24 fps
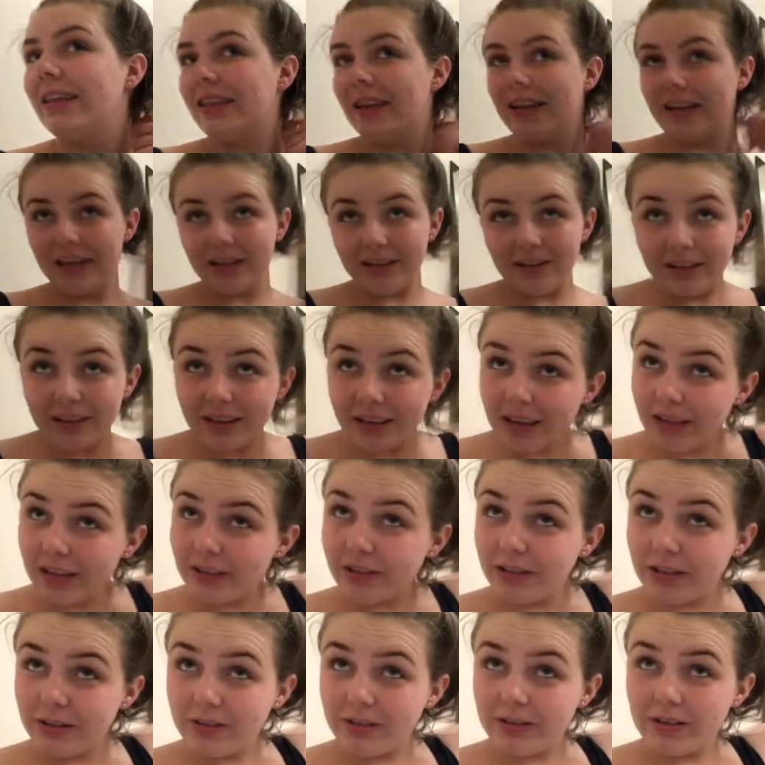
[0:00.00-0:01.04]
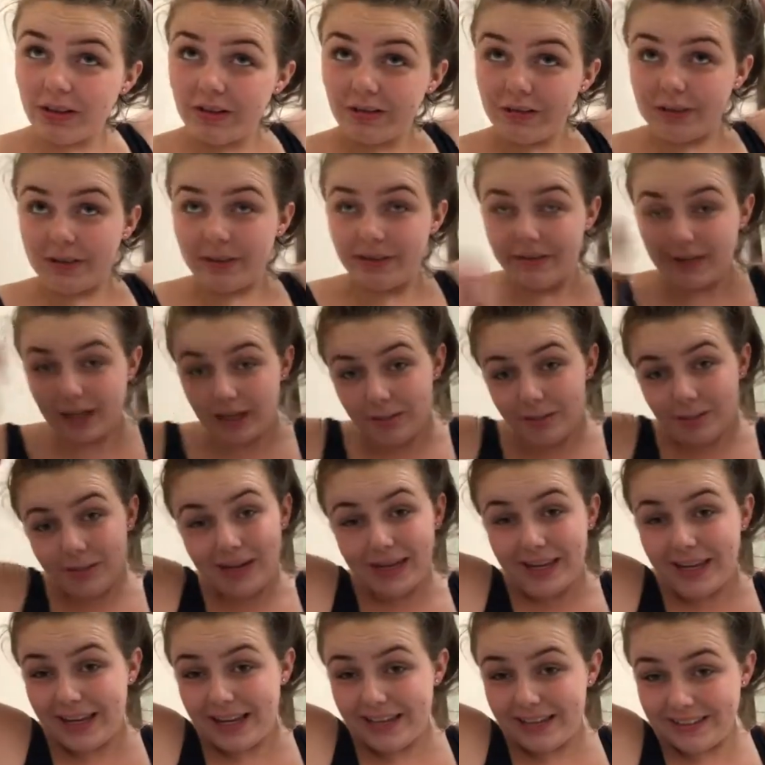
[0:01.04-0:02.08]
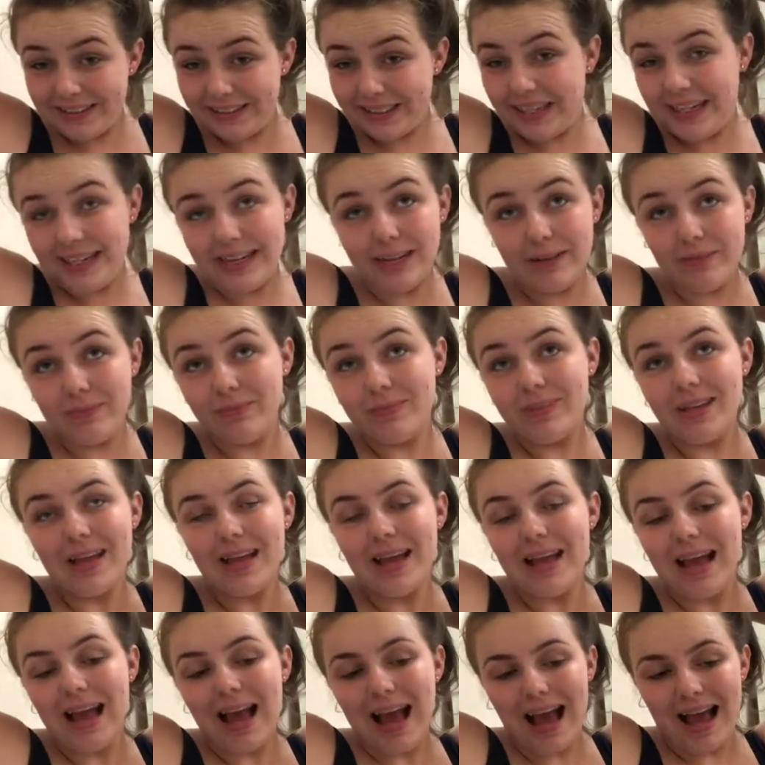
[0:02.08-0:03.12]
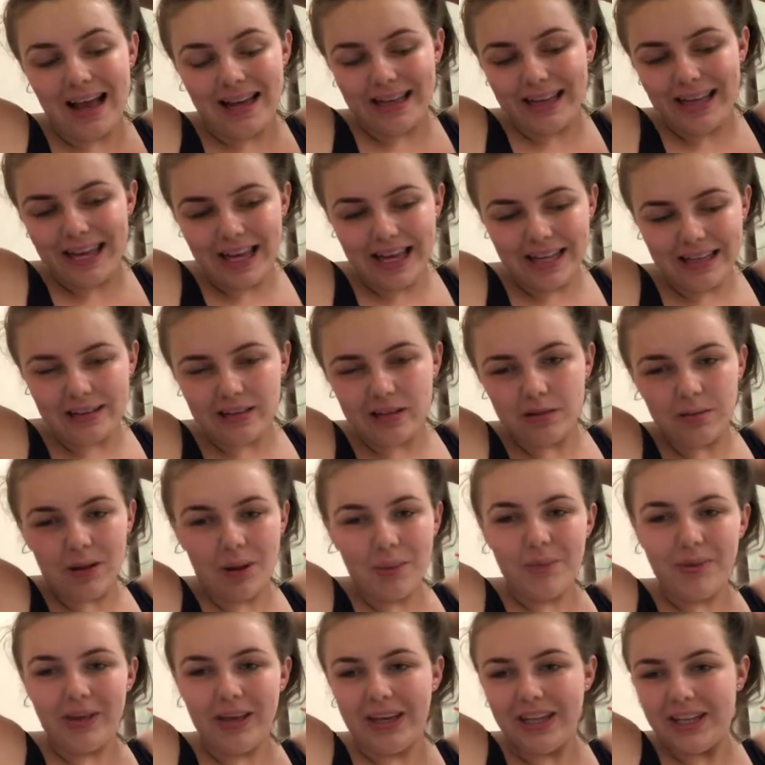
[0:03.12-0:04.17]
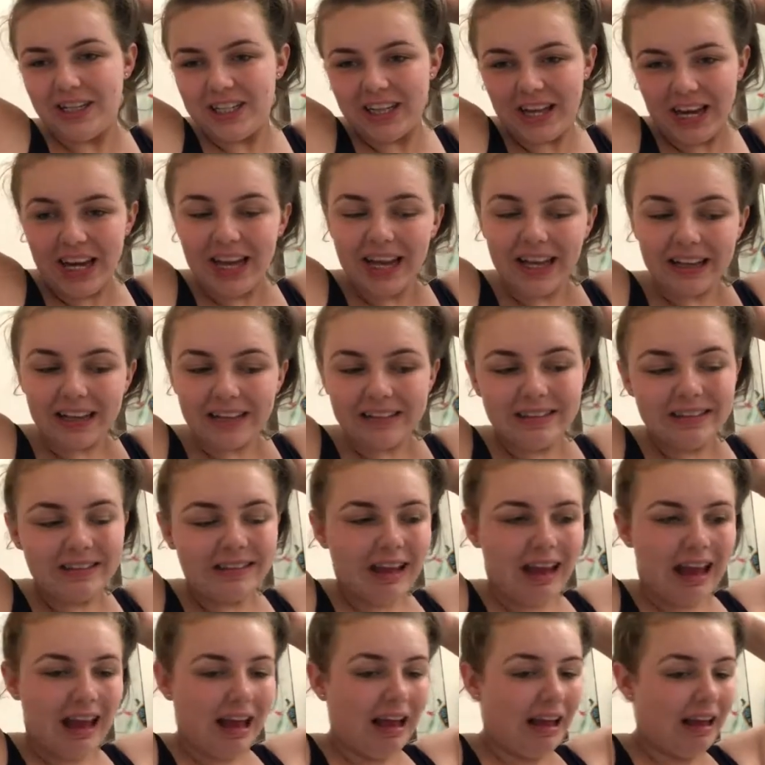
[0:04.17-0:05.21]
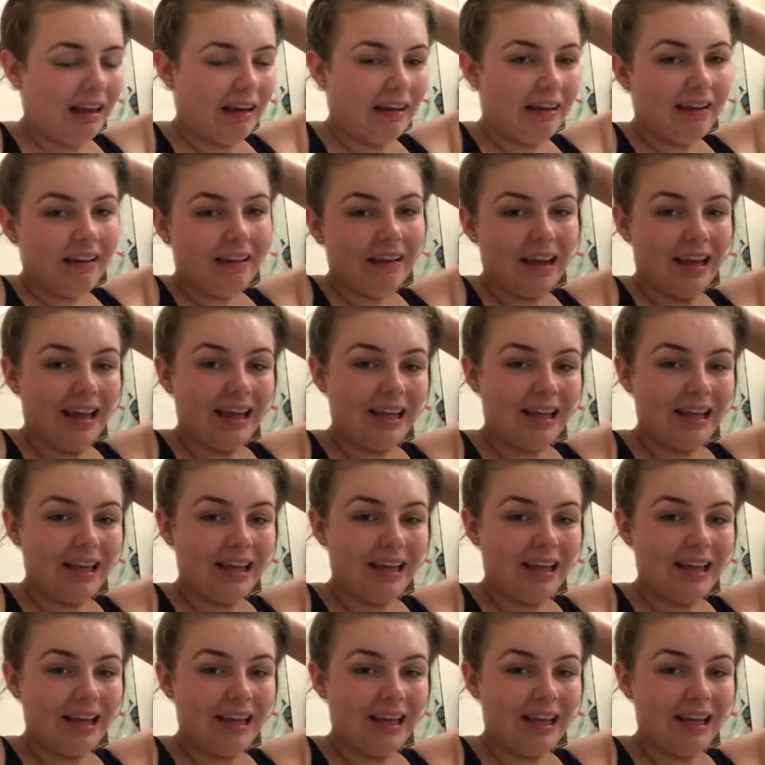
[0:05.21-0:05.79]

The next thing I do is obviously take my hair down and get into my P Js, and